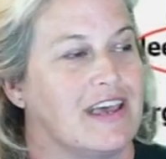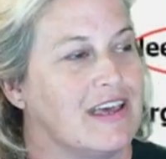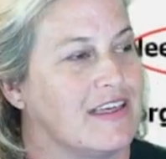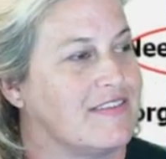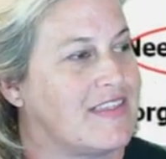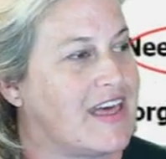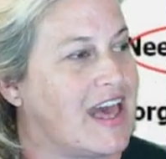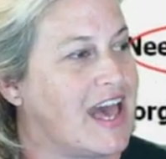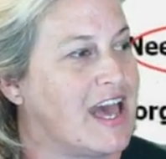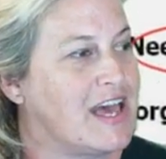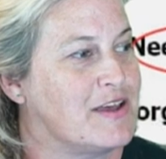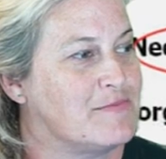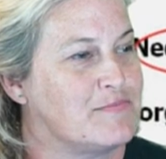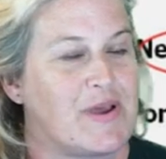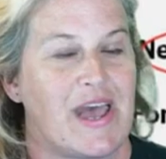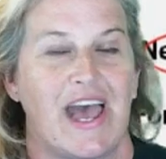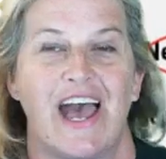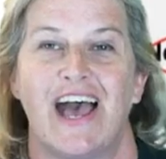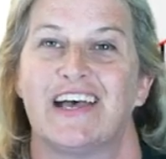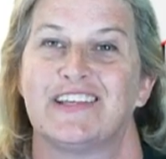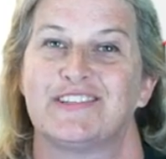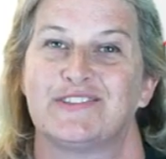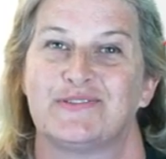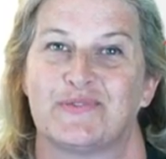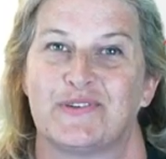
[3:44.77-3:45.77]
that
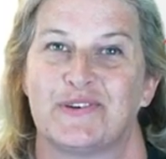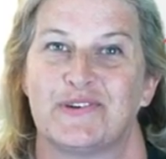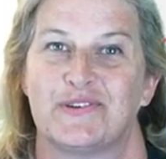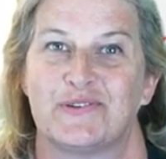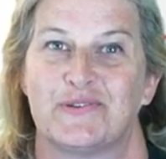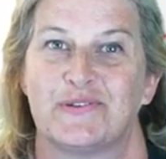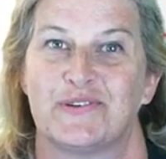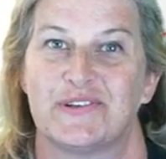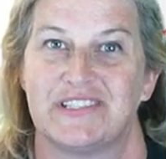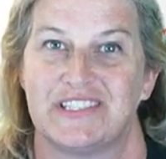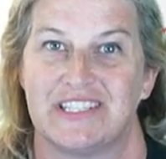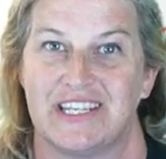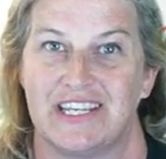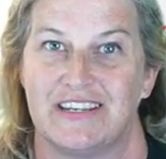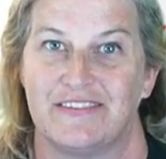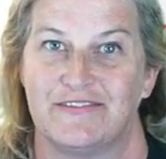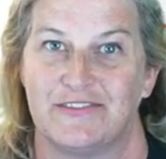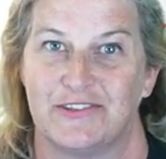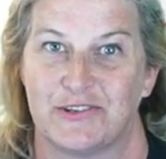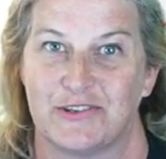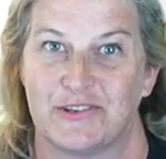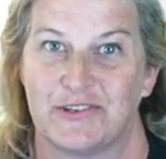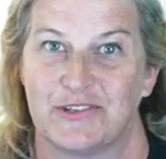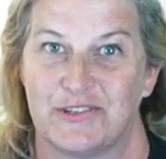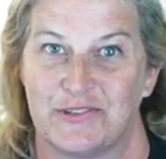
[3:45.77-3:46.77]
password or save
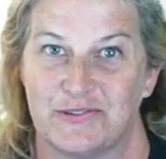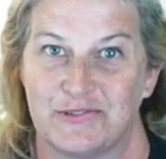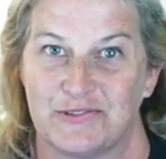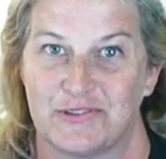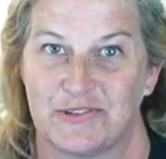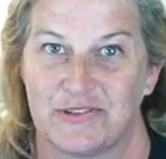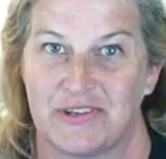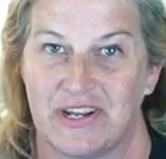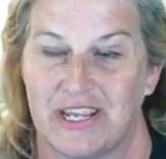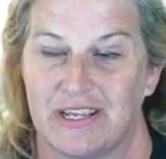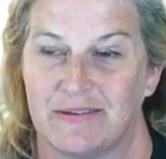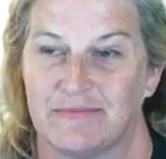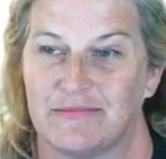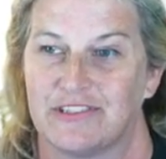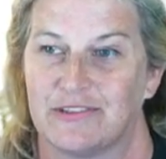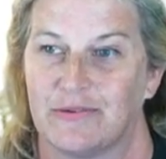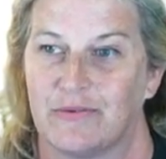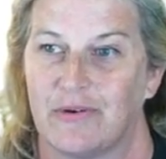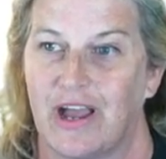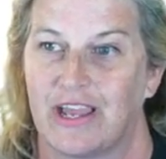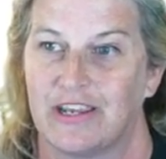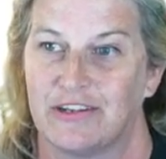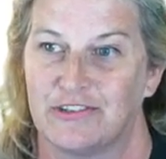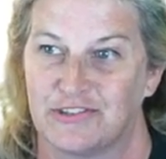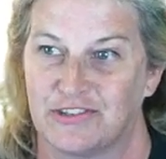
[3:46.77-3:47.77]
your username.
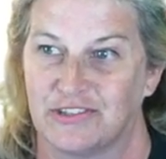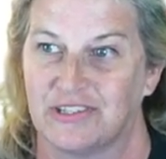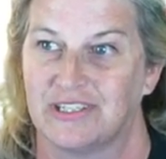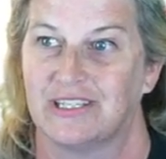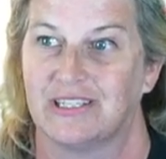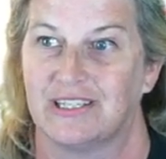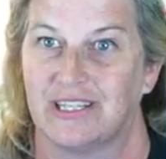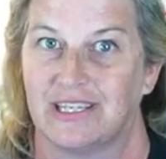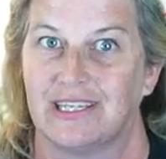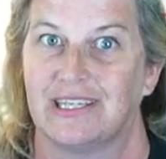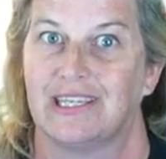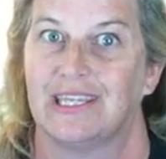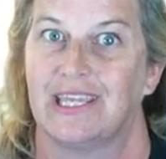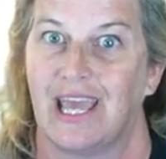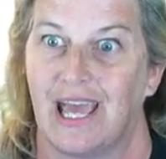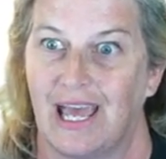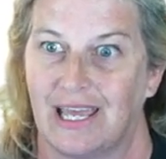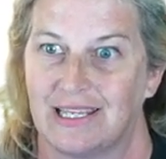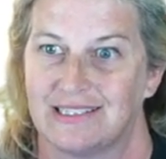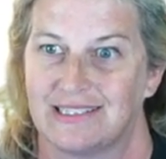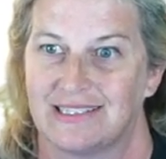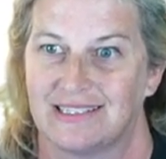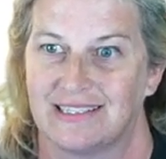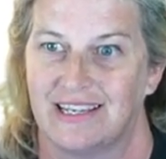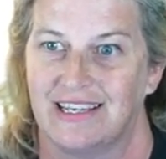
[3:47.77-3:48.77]
So I usually click
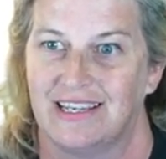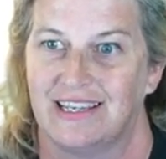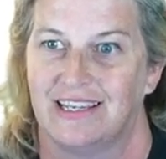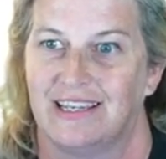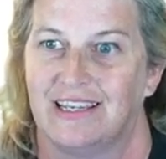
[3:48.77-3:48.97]
yes.